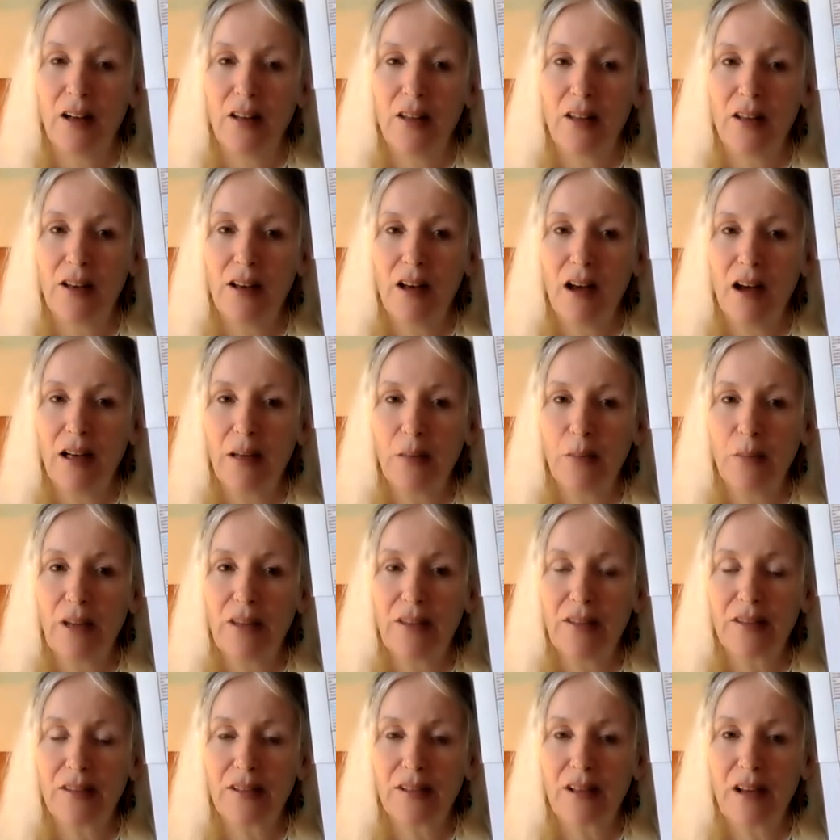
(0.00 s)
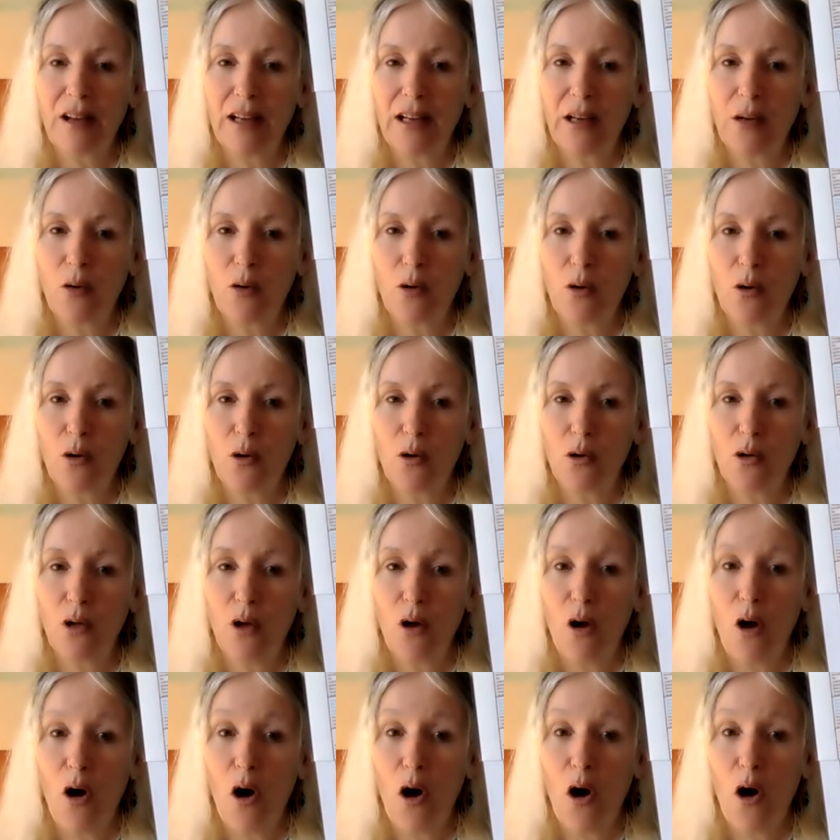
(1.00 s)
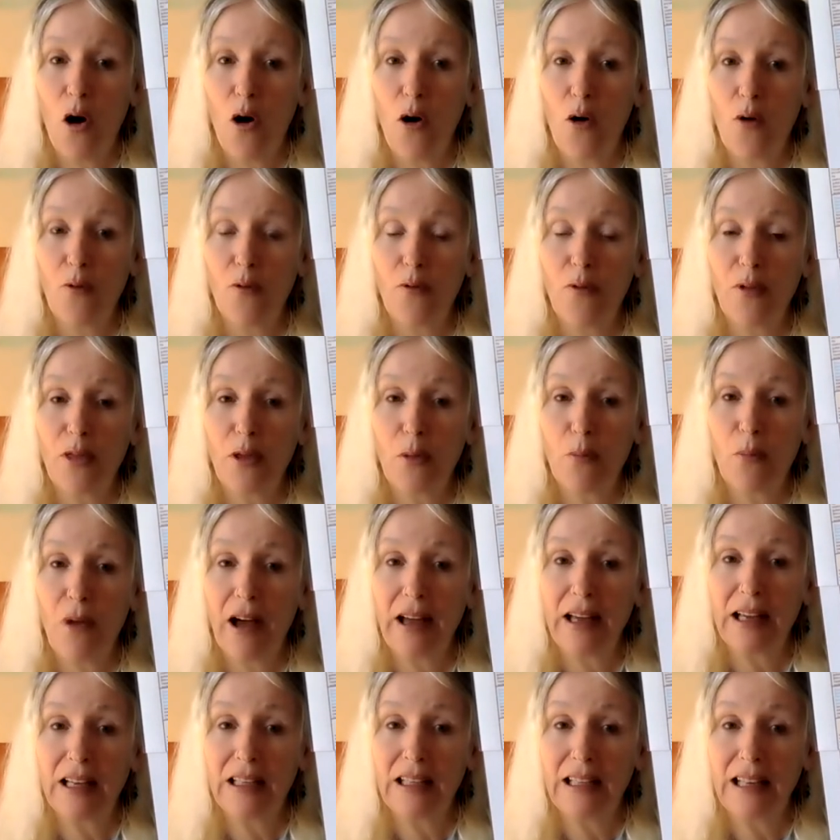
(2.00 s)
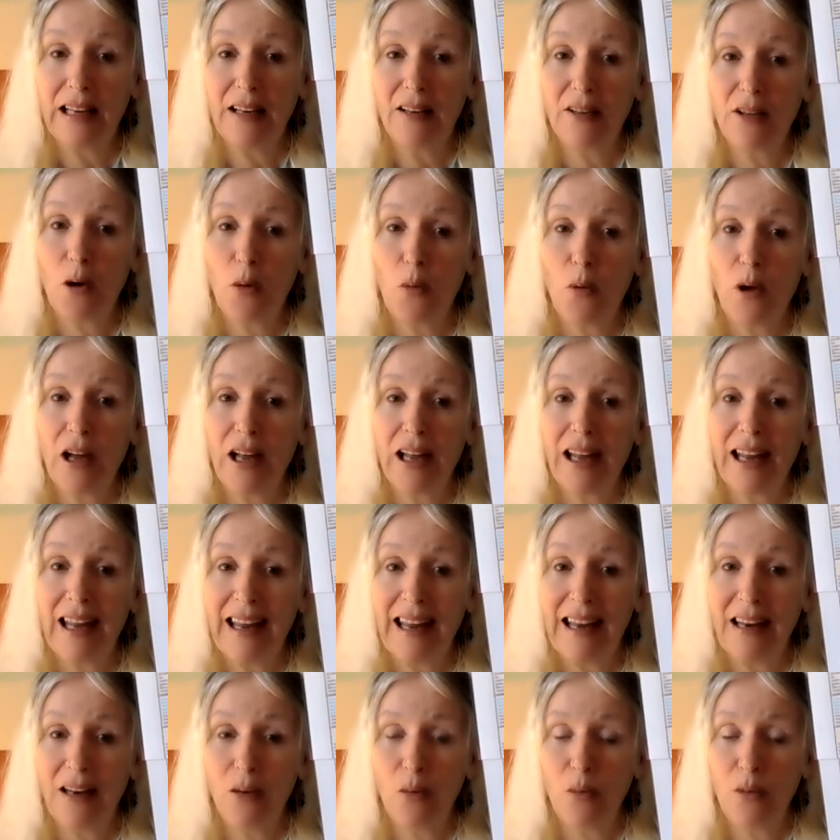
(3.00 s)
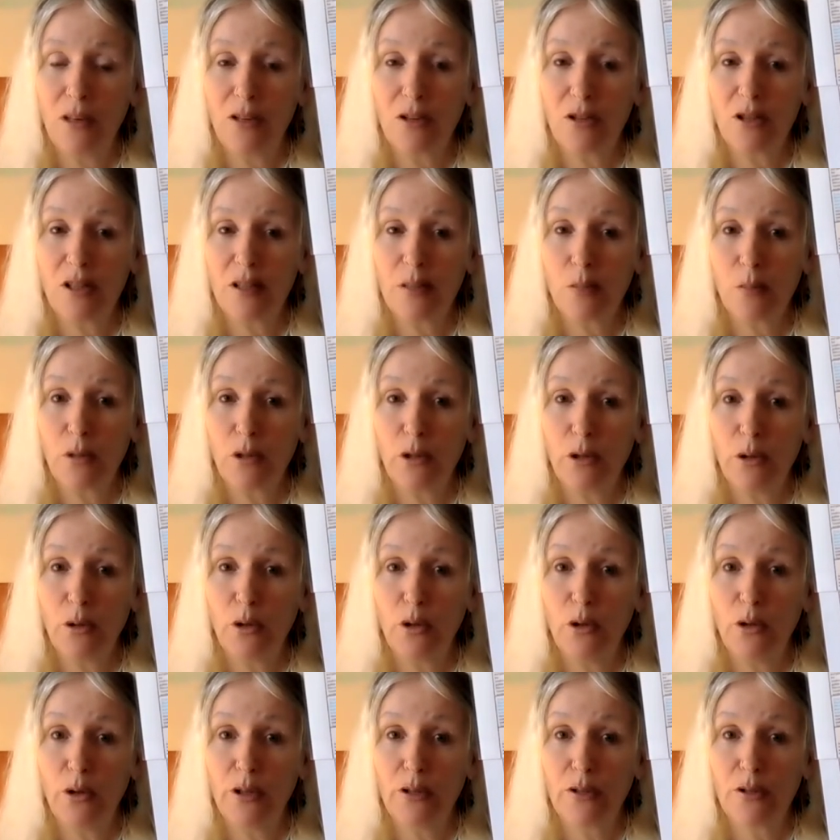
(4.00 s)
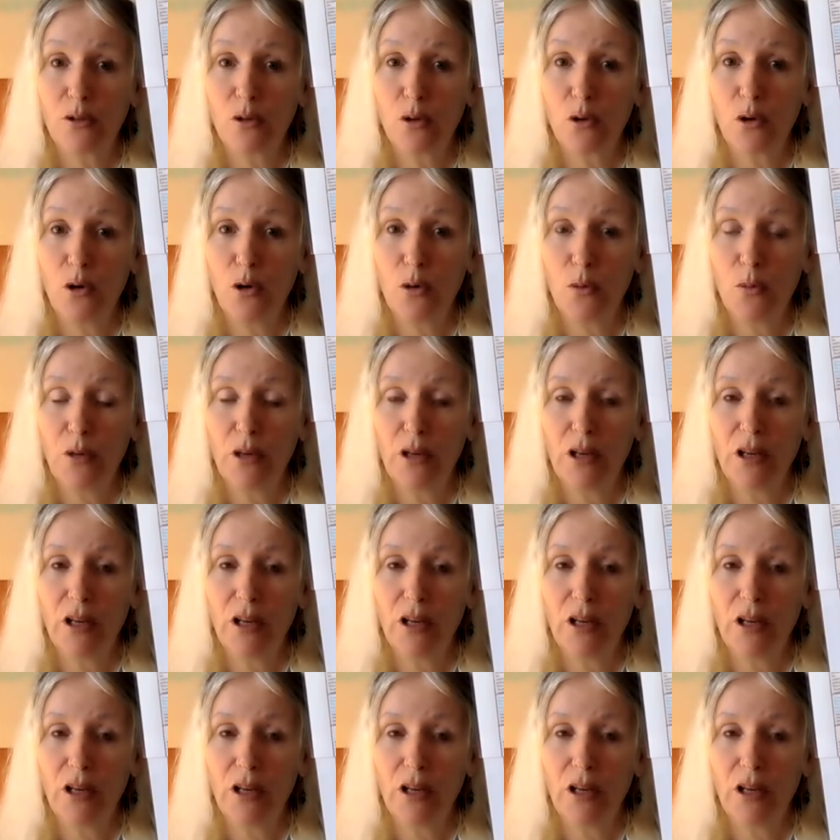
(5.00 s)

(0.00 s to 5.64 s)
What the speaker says: the 9-month cycle of the Mayan year that we're in, which is Blue Lunar Storm.